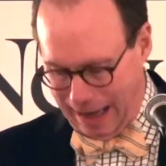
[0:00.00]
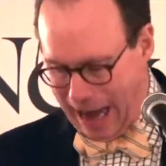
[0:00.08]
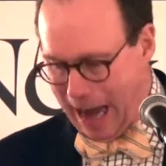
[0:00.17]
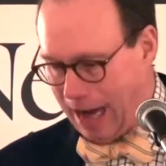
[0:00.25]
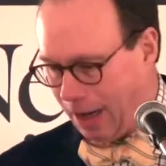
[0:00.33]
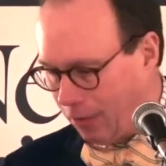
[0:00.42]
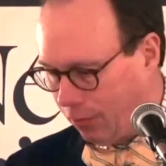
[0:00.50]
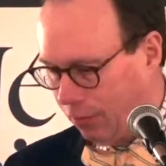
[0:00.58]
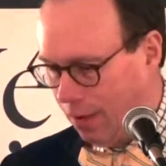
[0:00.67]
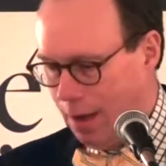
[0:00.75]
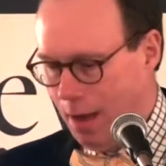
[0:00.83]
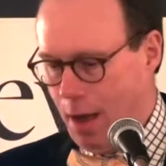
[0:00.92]
cakes
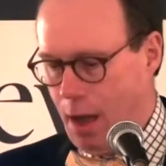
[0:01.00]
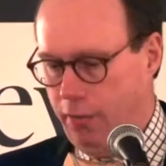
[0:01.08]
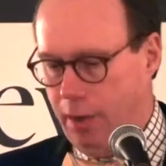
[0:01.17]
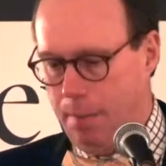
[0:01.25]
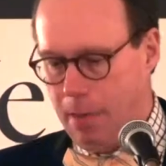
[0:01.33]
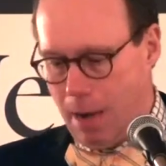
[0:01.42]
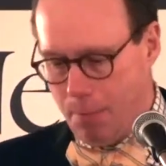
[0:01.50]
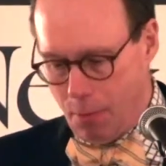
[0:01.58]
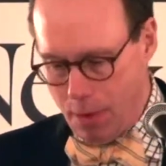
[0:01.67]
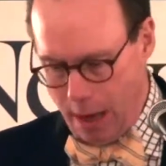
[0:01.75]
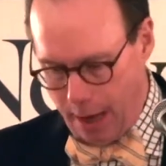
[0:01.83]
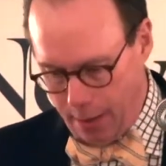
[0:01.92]
on September
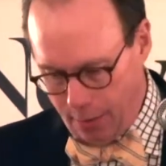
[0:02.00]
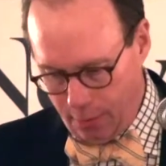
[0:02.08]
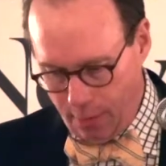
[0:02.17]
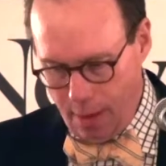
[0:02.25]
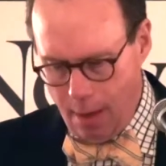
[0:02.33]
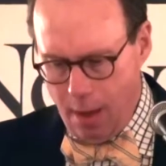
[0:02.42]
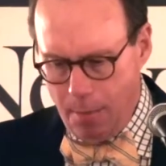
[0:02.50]
9th.